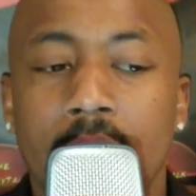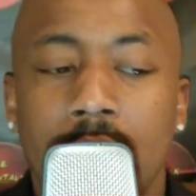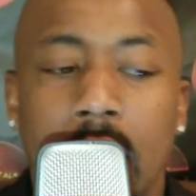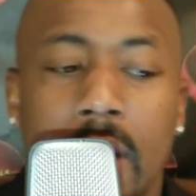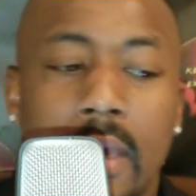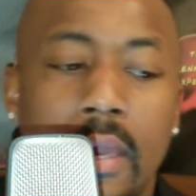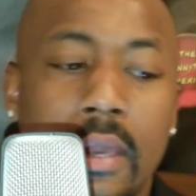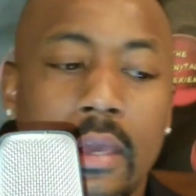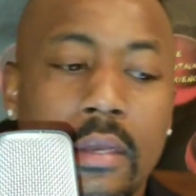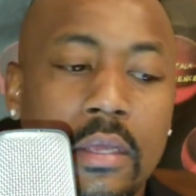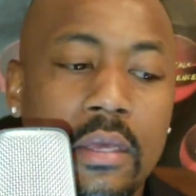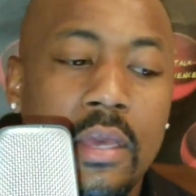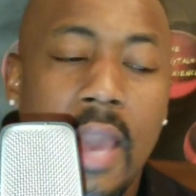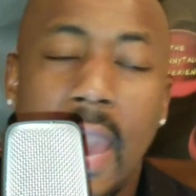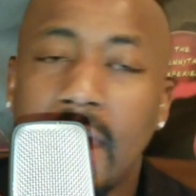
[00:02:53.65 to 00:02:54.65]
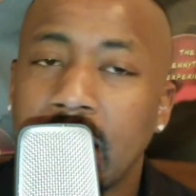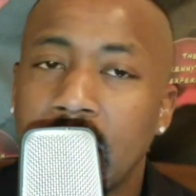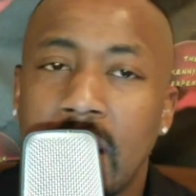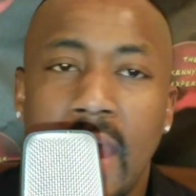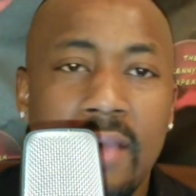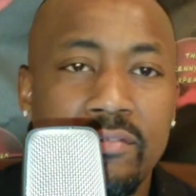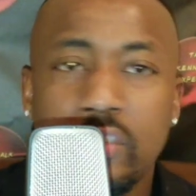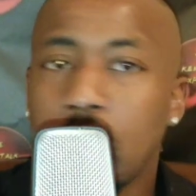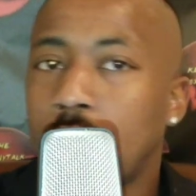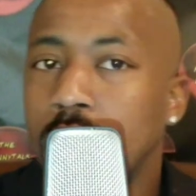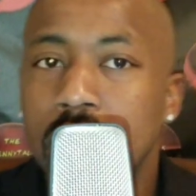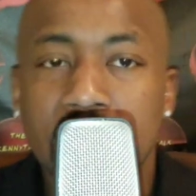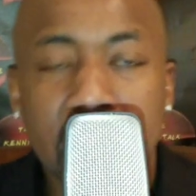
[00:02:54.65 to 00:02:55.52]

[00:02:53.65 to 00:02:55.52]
And I've talked to